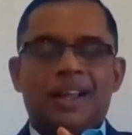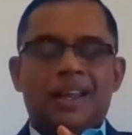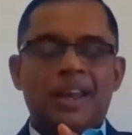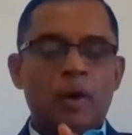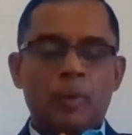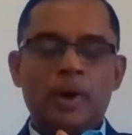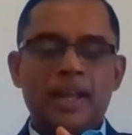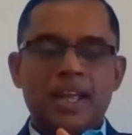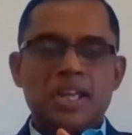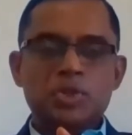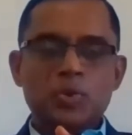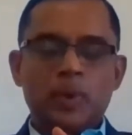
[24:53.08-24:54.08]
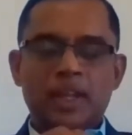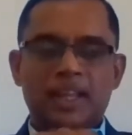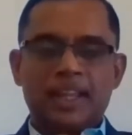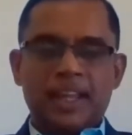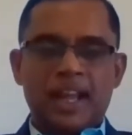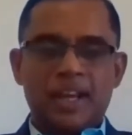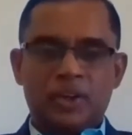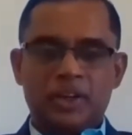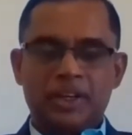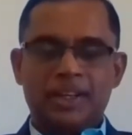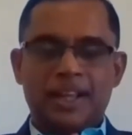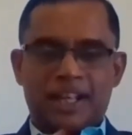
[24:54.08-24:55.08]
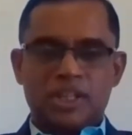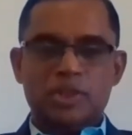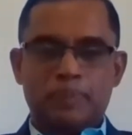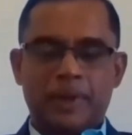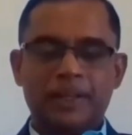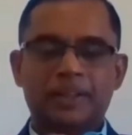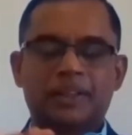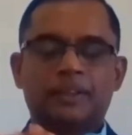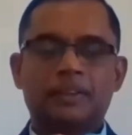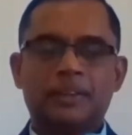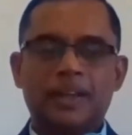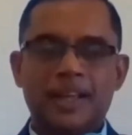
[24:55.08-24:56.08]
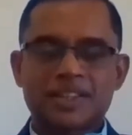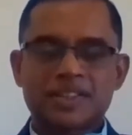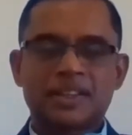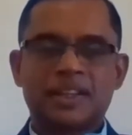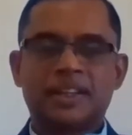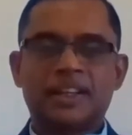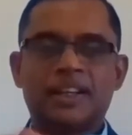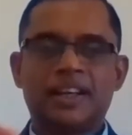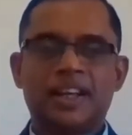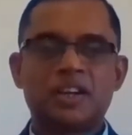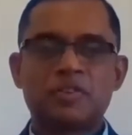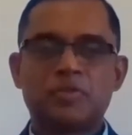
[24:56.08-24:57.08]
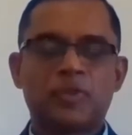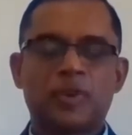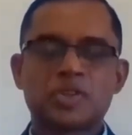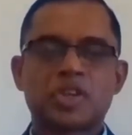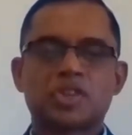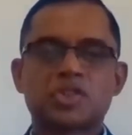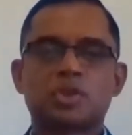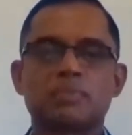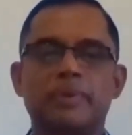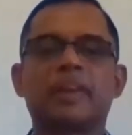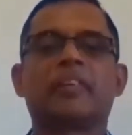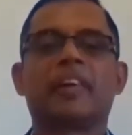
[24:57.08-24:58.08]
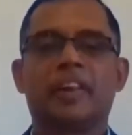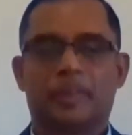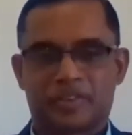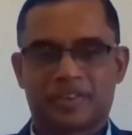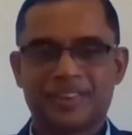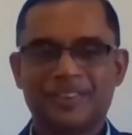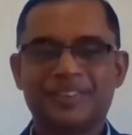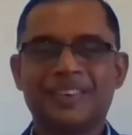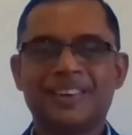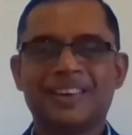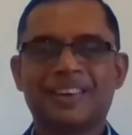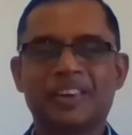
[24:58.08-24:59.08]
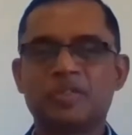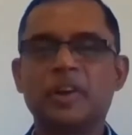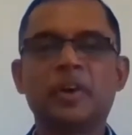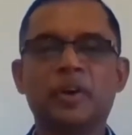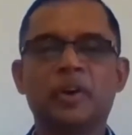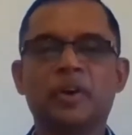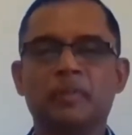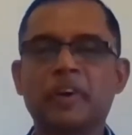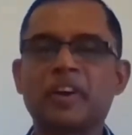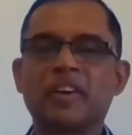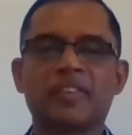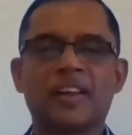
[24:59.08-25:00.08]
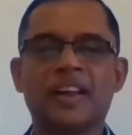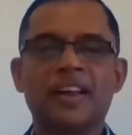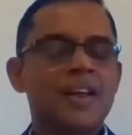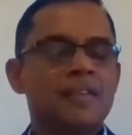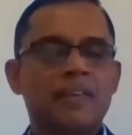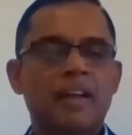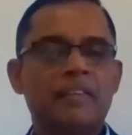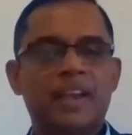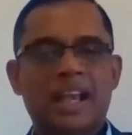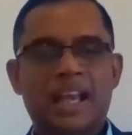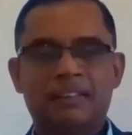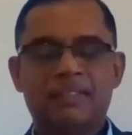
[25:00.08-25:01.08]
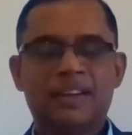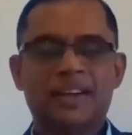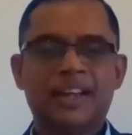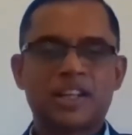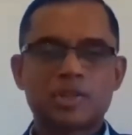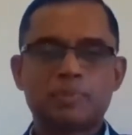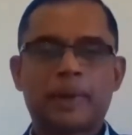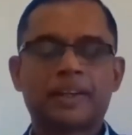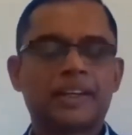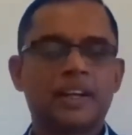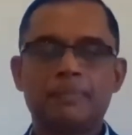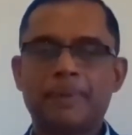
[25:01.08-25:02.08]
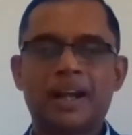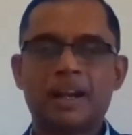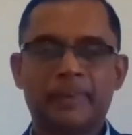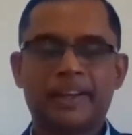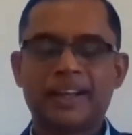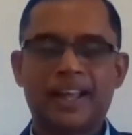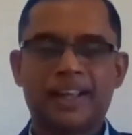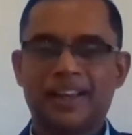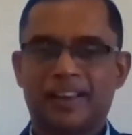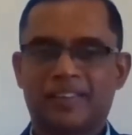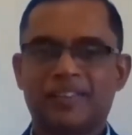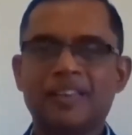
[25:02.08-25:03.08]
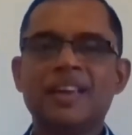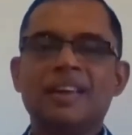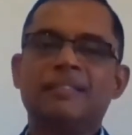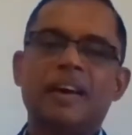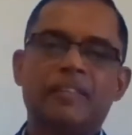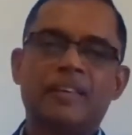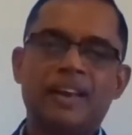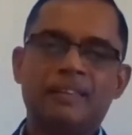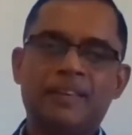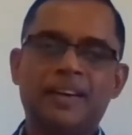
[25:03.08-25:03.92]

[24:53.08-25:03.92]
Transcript: nowadays we cannot expect external influences to be reduced because we don't know because uh, we have hmm. never expected a pandemic like this. We have never